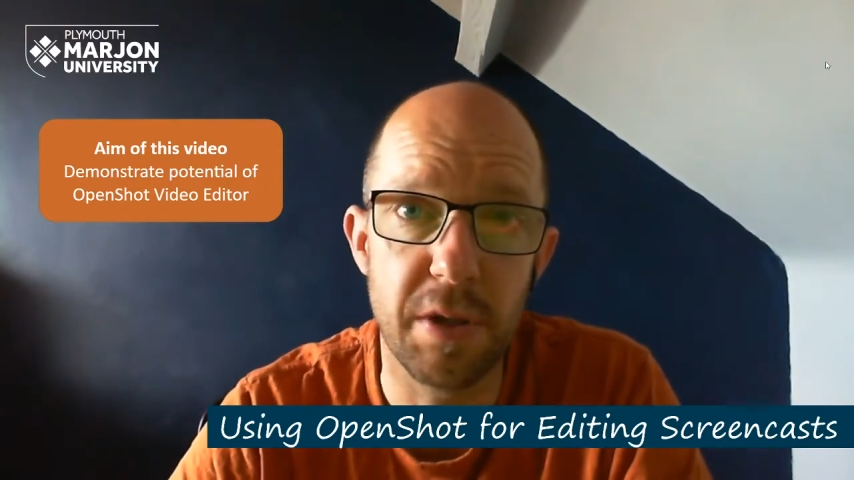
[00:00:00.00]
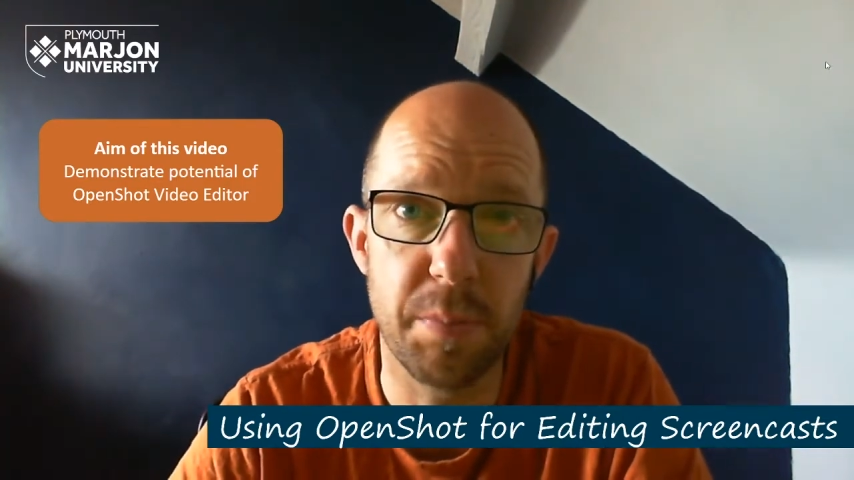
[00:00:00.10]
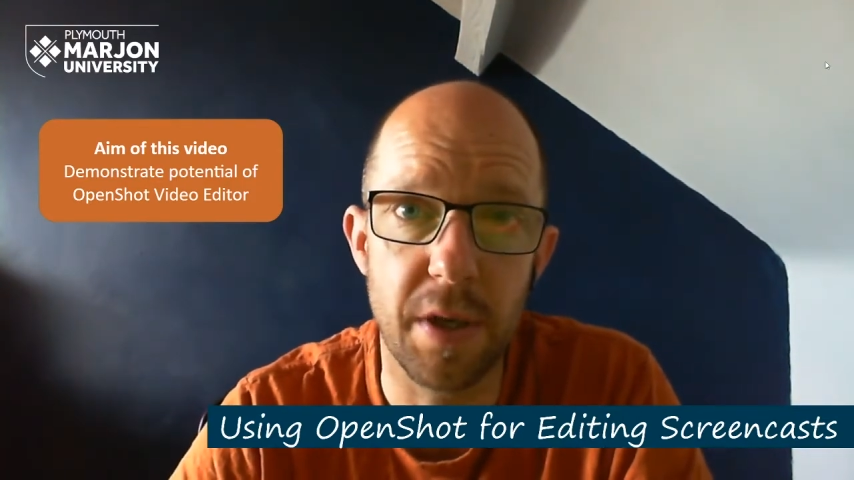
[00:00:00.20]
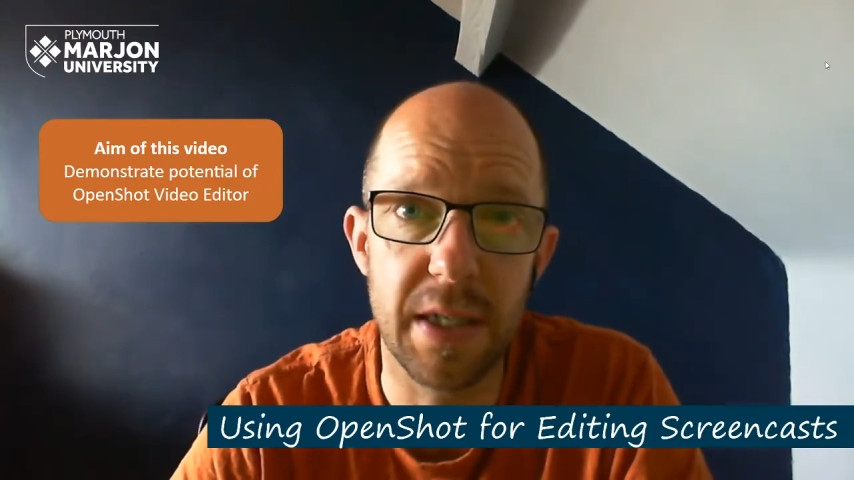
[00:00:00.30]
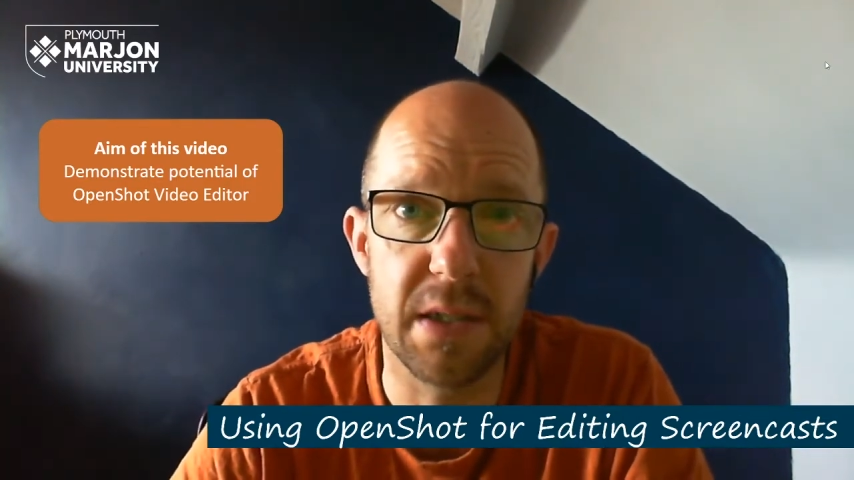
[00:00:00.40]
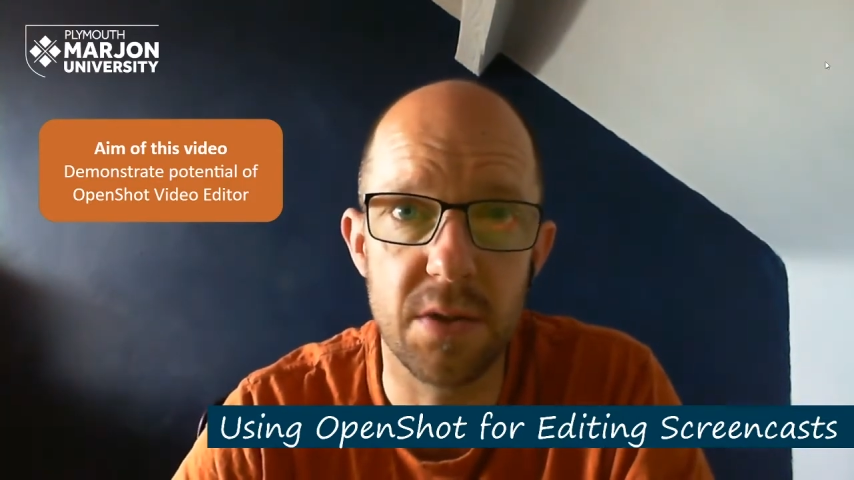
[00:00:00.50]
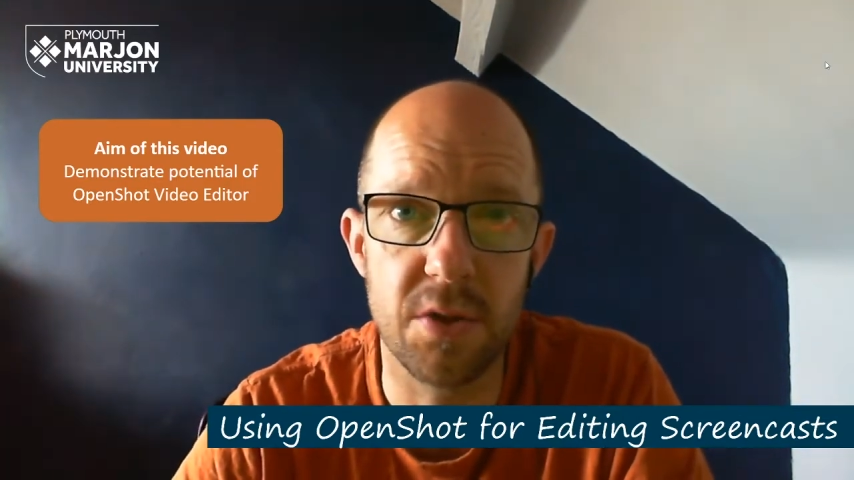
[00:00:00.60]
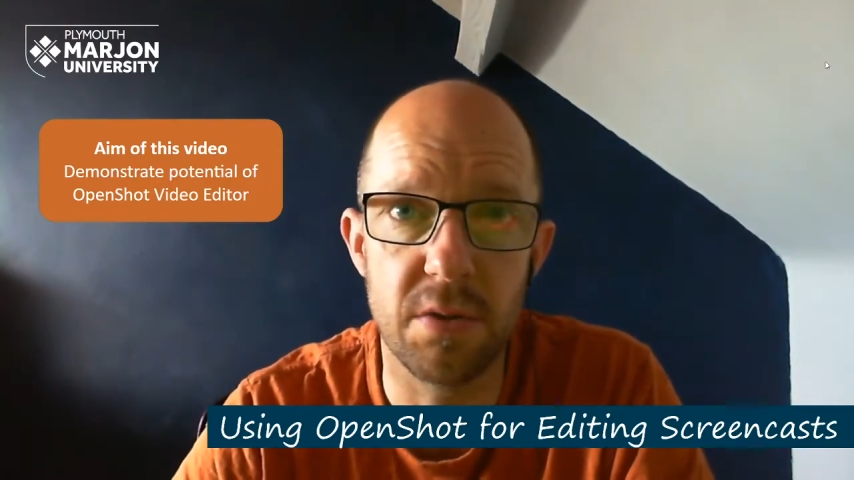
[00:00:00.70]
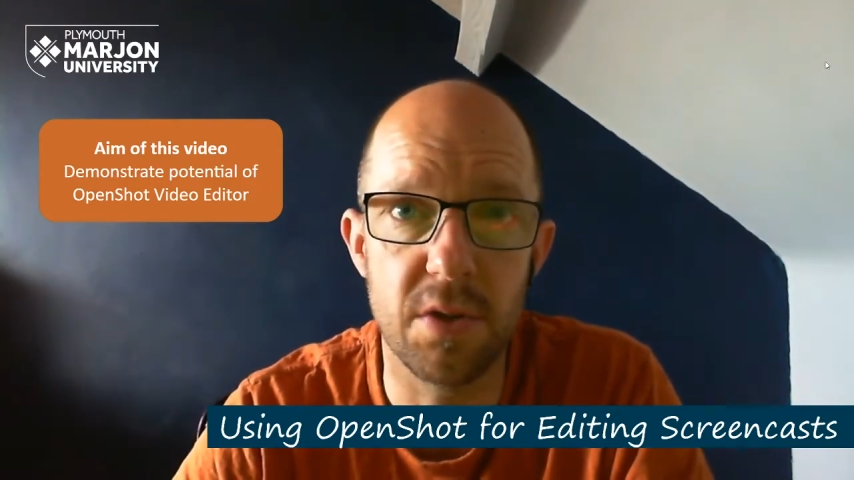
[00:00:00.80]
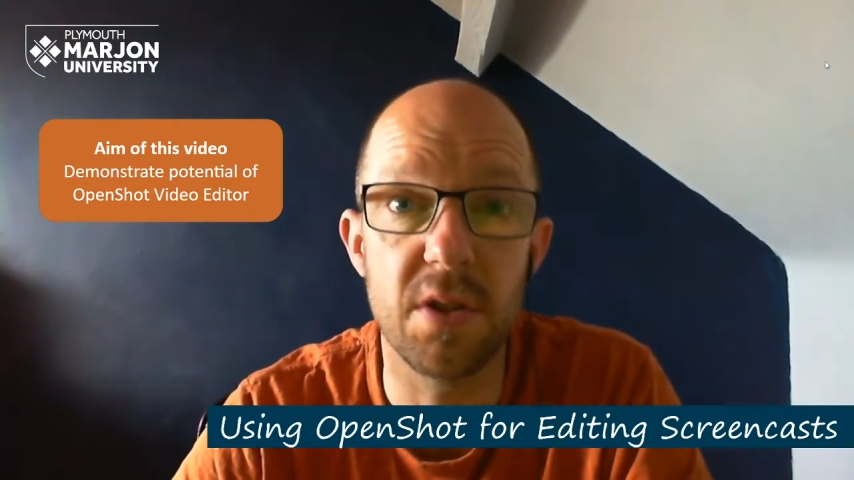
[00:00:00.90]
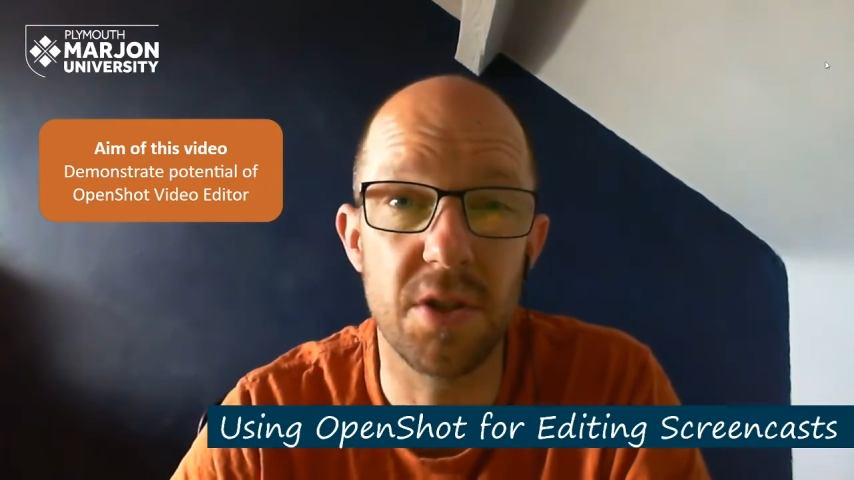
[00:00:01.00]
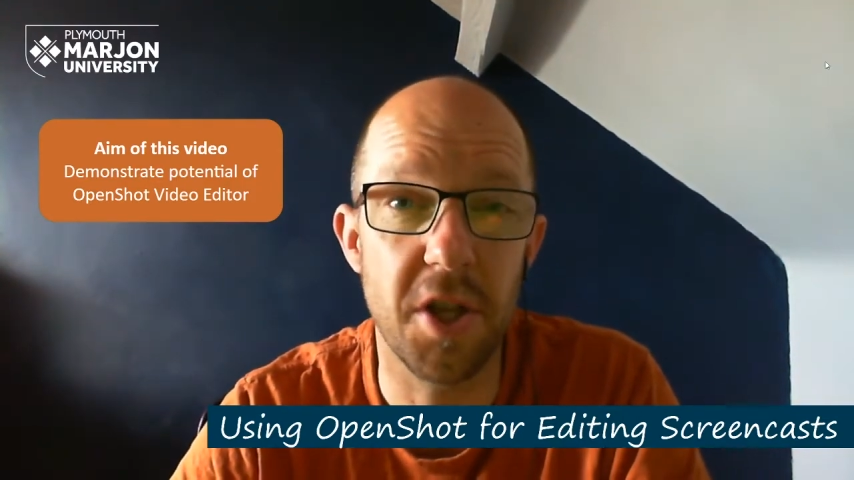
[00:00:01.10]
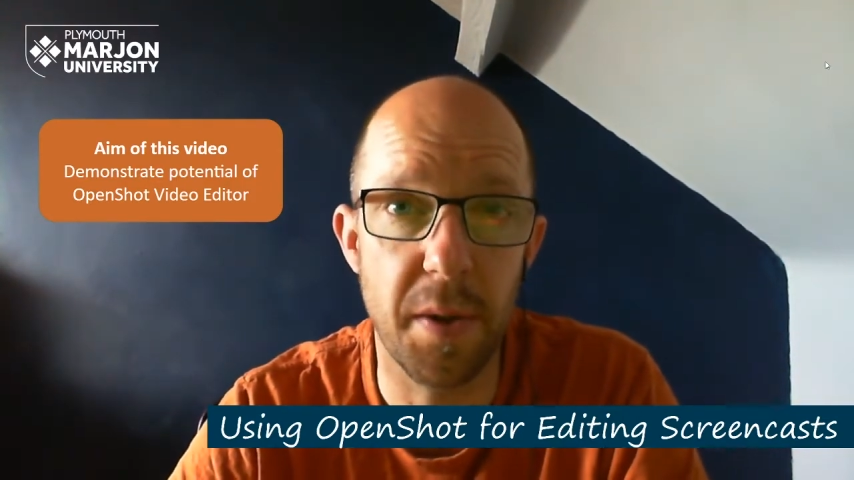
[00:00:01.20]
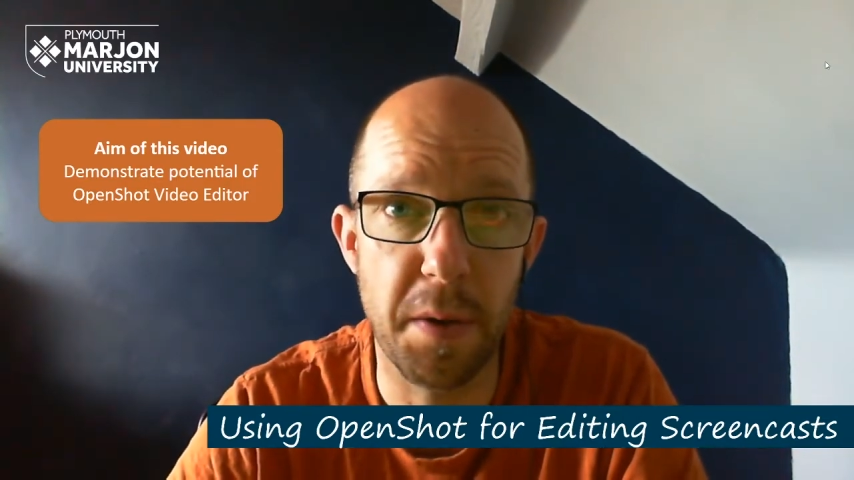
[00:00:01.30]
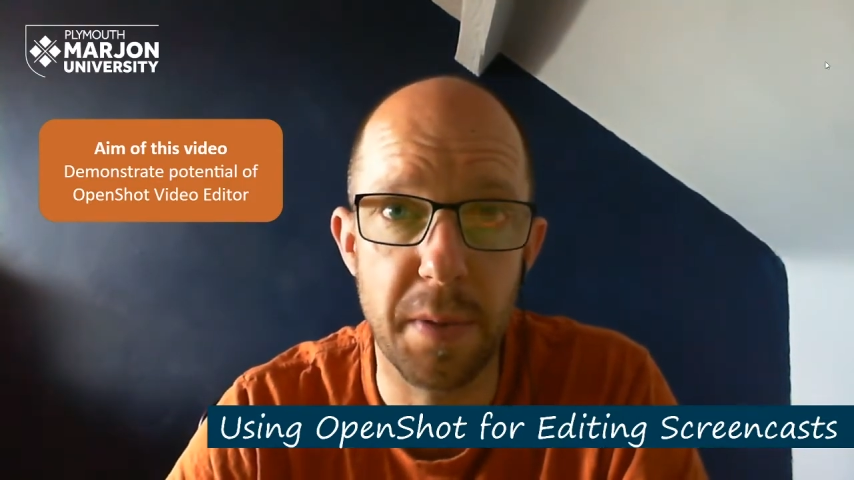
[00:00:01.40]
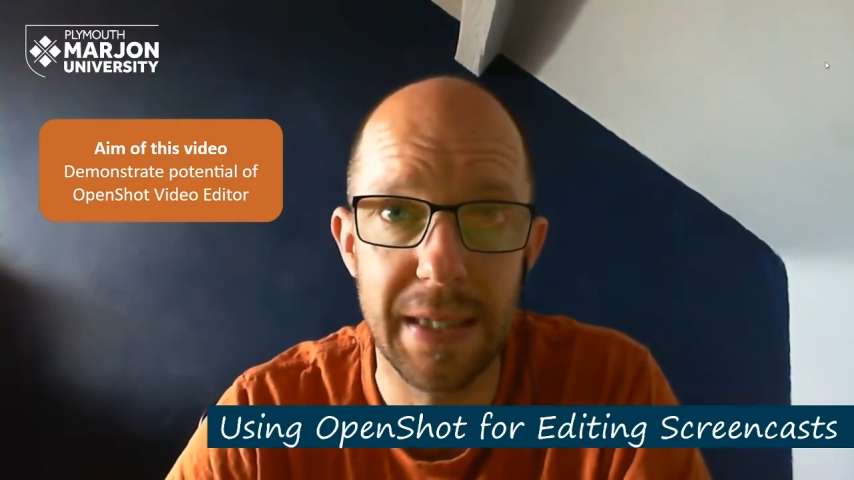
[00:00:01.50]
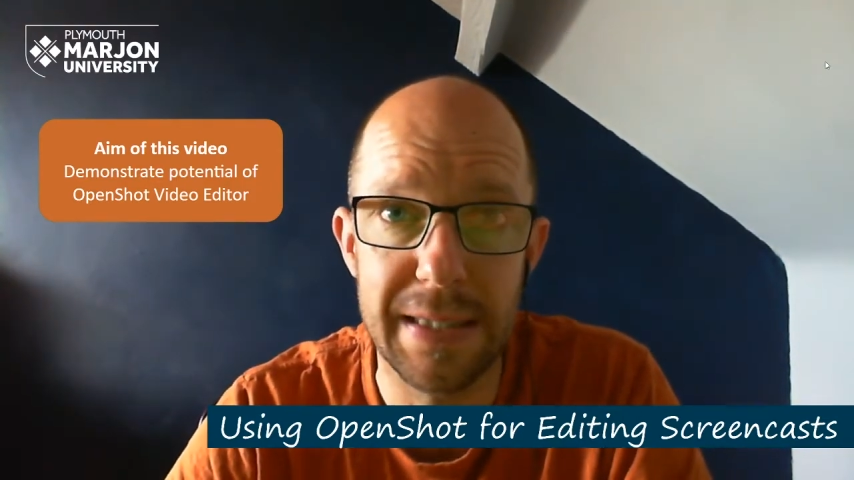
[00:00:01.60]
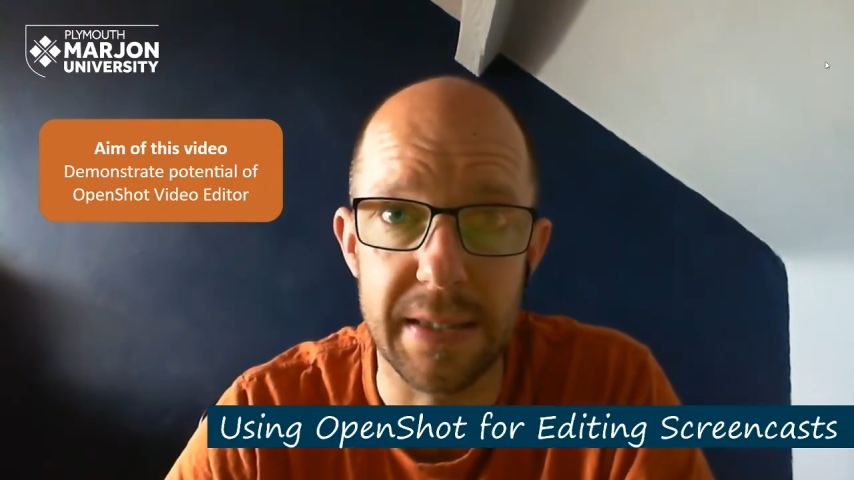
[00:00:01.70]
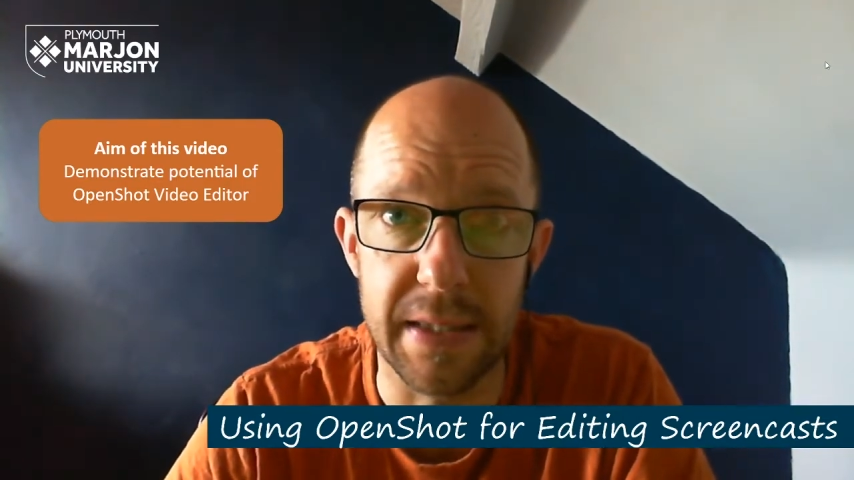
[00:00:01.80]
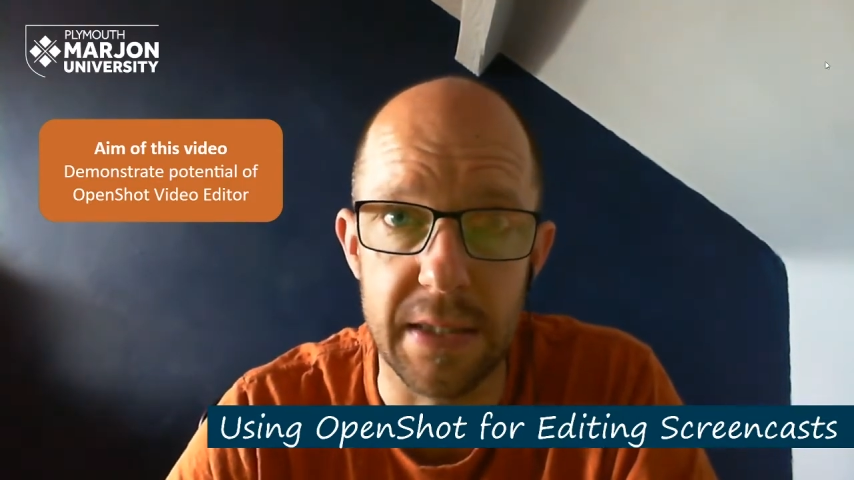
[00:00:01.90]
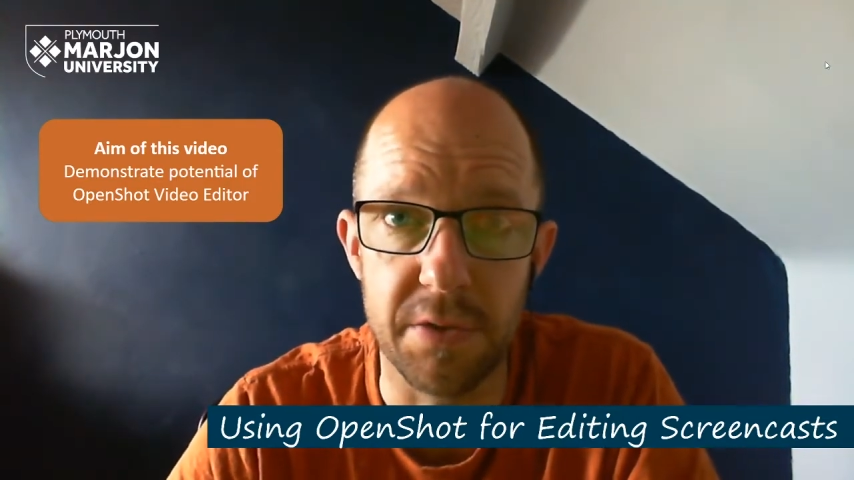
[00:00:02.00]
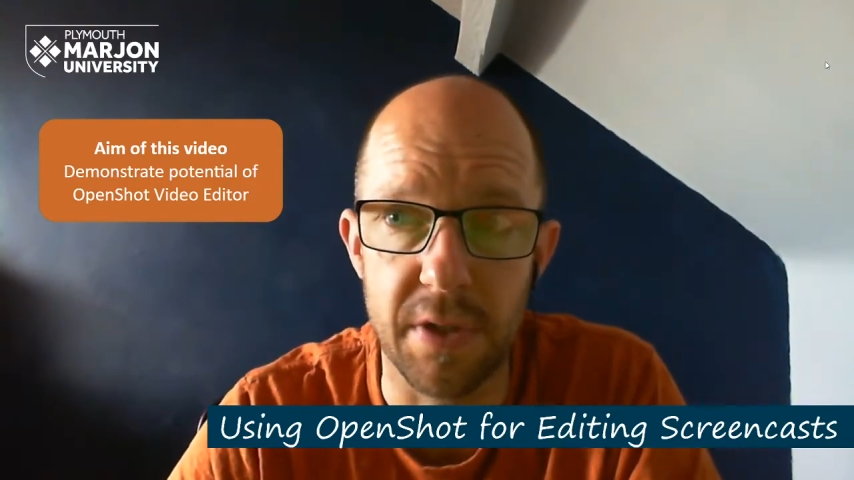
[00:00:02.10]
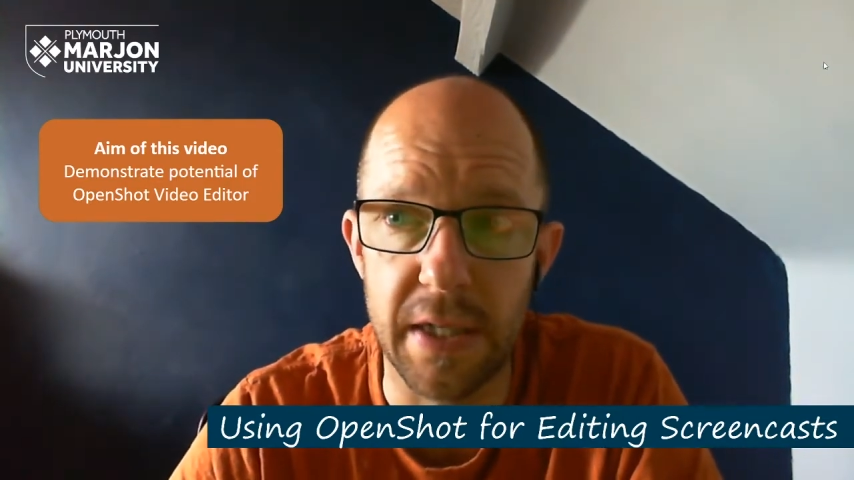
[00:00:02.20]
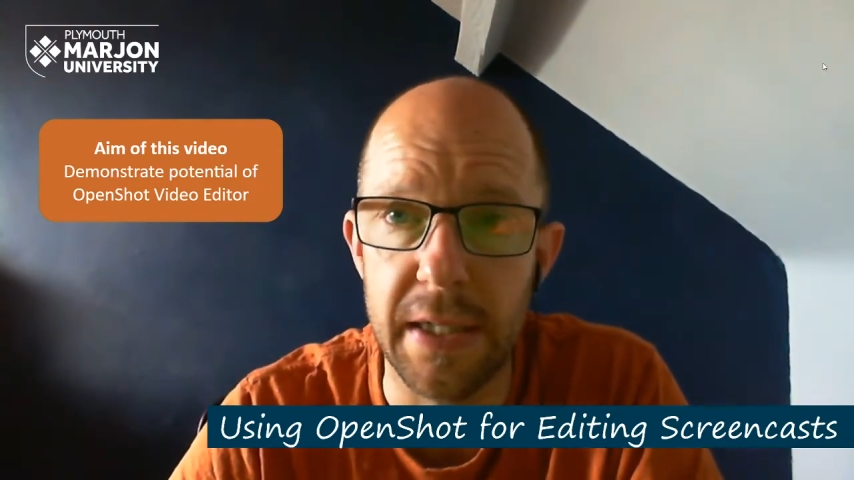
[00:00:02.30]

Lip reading: but it's just to show how easy it is, really.